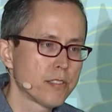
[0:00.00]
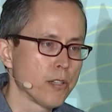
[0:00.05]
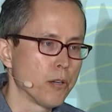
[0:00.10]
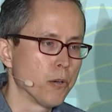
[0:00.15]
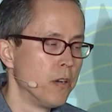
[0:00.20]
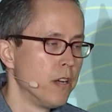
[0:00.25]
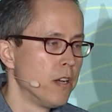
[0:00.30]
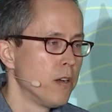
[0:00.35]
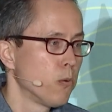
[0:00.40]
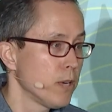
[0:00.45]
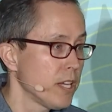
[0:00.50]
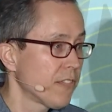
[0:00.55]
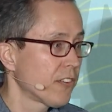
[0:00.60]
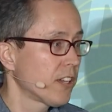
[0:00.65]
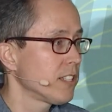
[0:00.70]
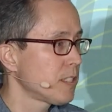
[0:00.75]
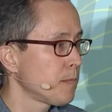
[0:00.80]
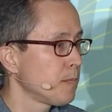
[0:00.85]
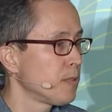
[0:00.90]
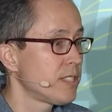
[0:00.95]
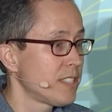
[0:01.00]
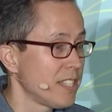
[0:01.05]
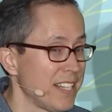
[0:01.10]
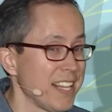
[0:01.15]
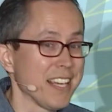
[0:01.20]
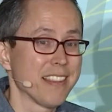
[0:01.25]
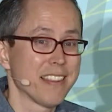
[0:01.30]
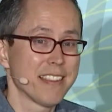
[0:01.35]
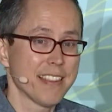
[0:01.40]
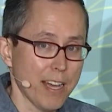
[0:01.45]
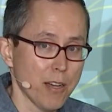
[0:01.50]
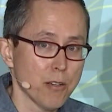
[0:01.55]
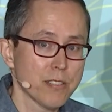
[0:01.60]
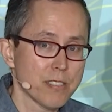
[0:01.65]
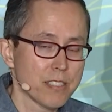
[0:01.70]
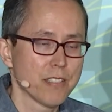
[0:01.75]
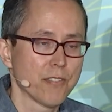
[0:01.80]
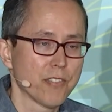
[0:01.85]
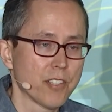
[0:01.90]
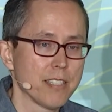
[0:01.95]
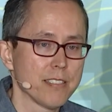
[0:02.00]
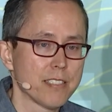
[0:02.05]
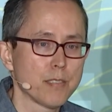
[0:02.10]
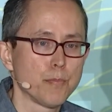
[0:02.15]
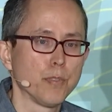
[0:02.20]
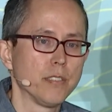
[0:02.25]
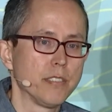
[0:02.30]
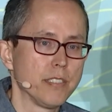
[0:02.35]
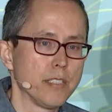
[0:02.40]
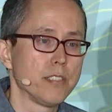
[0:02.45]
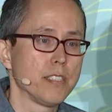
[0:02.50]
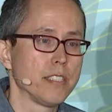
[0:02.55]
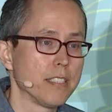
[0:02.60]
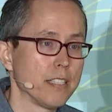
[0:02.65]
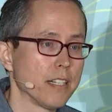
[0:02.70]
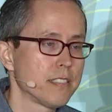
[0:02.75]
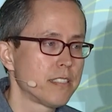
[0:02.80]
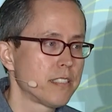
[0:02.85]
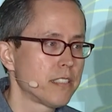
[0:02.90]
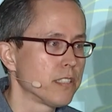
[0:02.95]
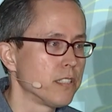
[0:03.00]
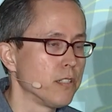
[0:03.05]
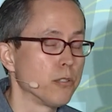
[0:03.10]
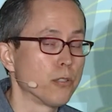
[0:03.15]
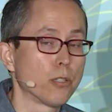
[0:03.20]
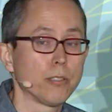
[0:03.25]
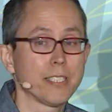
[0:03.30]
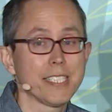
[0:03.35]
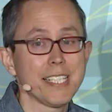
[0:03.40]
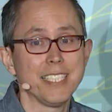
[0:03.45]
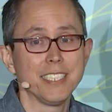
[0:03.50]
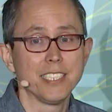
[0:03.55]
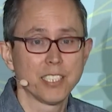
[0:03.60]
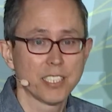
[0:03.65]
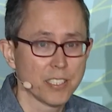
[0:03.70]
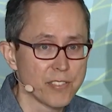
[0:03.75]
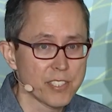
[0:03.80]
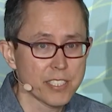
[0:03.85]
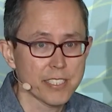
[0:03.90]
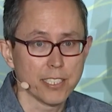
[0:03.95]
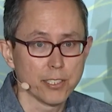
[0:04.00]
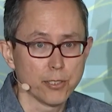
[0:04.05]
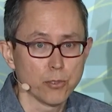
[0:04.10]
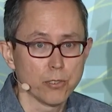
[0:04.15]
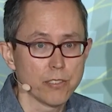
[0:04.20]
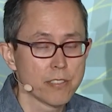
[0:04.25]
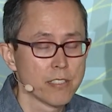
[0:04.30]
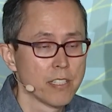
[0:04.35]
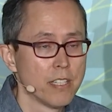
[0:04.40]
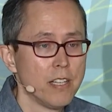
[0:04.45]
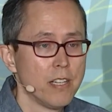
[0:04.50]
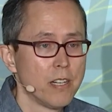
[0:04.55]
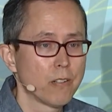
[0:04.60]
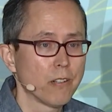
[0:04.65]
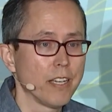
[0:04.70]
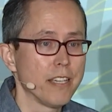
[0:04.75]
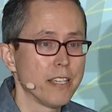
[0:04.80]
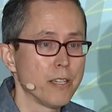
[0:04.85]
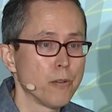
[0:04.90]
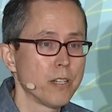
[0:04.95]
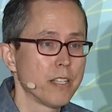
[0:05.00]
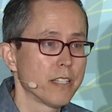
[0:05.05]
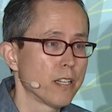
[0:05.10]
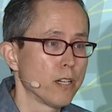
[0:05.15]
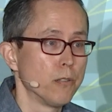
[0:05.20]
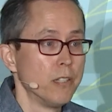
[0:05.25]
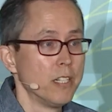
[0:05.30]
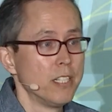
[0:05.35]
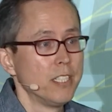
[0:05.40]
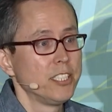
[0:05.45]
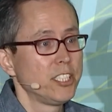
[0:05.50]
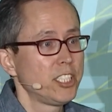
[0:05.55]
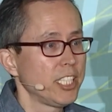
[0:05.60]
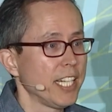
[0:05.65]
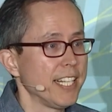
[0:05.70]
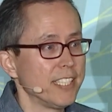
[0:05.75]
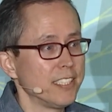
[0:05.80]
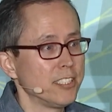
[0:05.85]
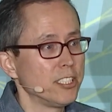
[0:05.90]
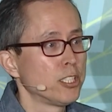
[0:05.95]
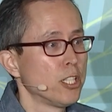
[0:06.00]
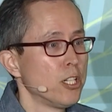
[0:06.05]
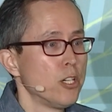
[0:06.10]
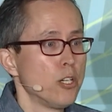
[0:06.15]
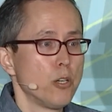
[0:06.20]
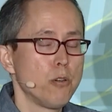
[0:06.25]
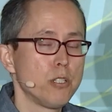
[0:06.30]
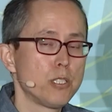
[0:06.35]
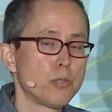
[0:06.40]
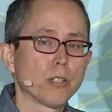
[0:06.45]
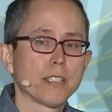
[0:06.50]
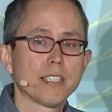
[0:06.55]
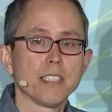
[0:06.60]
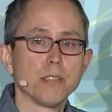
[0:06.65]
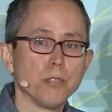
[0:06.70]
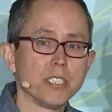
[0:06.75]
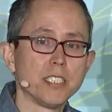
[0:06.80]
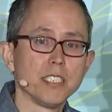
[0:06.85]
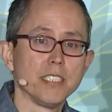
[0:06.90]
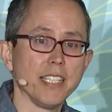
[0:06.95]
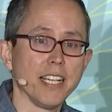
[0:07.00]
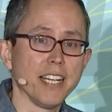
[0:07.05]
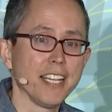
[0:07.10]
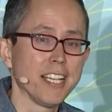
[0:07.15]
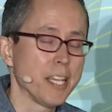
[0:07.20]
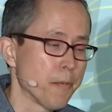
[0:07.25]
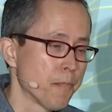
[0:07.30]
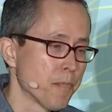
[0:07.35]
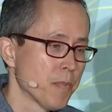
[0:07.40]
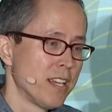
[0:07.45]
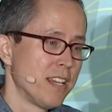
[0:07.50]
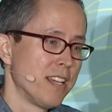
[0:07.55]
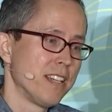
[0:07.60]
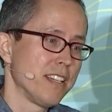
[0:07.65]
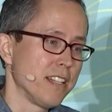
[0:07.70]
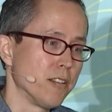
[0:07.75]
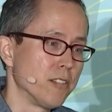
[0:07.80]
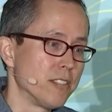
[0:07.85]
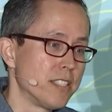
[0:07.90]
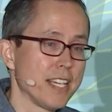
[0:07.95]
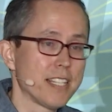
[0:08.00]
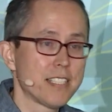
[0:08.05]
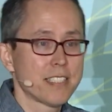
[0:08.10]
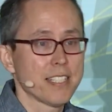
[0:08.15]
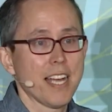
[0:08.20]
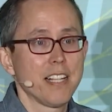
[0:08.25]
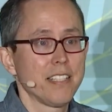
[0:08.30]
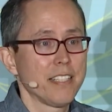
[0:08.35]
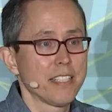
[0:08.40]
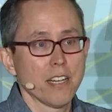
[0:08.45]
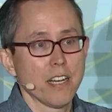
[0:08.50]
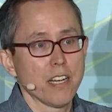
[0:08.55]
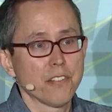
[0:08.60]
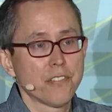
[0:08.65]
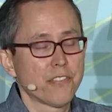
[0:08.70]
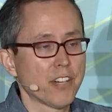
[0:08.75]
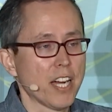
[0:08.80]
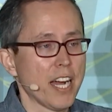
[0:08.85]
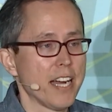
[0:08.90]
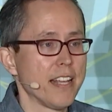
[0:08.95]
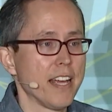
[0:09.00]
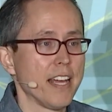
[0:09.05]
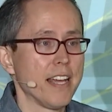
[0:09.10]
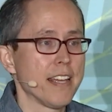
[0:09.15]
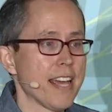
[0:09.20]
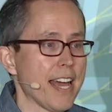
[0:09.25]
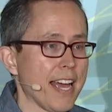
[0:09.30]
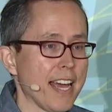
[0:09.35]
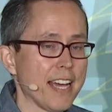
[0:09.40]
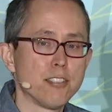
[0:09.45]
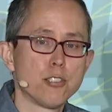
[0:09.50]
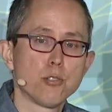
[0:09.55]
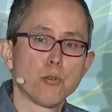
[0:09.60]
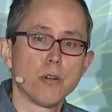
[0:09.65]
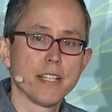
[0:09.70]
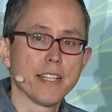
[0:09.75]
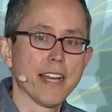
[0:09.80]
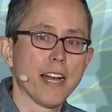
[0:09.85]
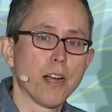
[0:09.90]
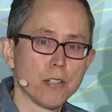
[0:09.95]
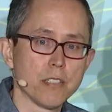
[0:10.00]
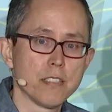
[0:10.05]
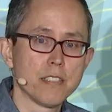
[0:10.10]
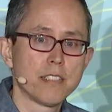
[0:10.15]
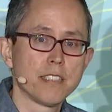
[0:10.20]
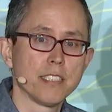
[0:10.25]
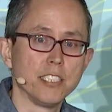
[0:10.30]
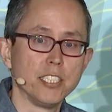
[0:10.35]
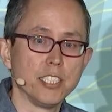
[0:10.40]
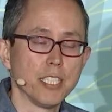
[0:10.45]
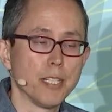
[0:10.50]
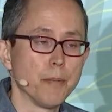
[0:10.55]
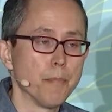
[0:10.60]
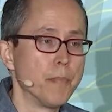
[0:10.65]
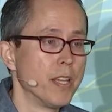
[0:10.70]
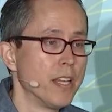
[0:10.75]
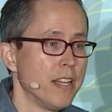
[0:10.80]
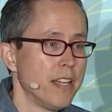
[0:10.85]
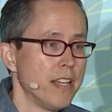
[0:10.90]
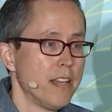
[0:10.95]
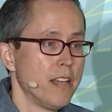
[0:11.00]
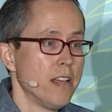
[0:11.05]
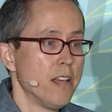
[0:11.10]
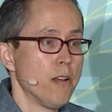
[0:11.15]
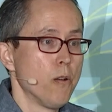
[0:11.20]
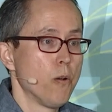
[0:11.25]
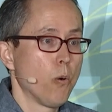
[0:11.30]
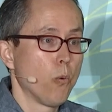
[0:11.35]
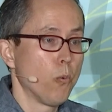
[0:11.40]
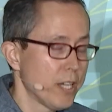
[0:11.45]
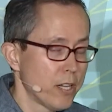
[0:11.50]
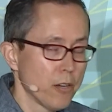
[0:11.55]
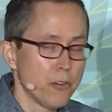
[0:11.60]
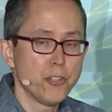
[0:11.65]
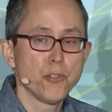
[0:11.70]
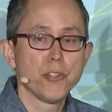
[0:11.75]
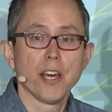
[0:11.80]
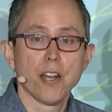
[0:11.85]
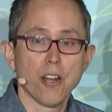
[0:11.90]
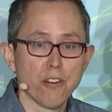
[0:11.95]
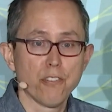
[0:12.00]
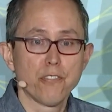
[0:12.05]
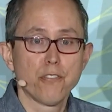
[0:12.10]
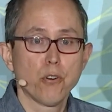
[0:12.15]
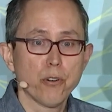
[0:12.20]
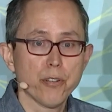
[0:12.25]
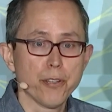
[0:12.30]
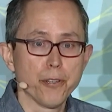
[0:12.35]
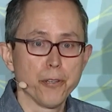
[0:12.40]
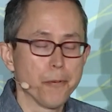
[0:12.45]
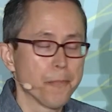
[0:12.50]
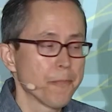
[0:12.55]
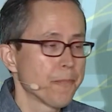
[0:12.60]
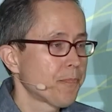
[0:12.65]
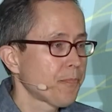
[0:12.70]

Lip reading: So we have customers today, thousands of customers using Gus to go create shift schedules, right? You want to go change who's working which day, take Sally off Friday, add 20 hours to Jim. We go do that all for you.